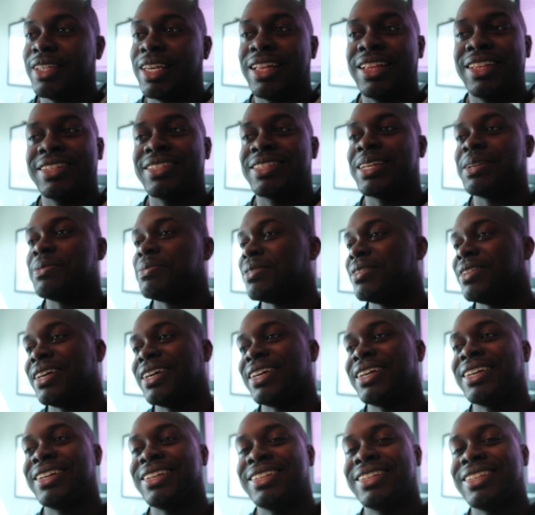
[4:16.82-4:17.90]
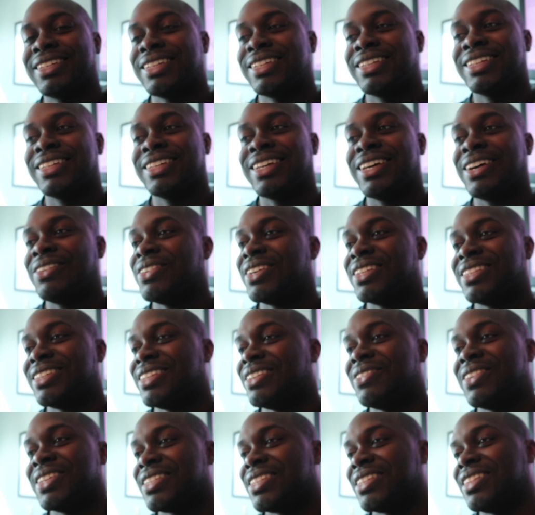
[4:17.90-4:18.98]
I only slept for it
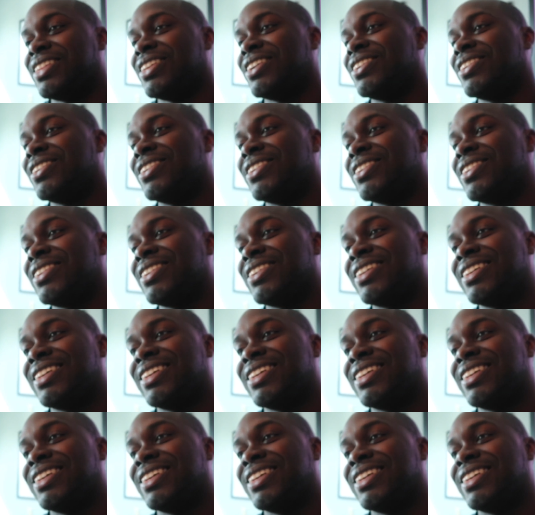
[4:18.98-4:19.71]
wasn't long.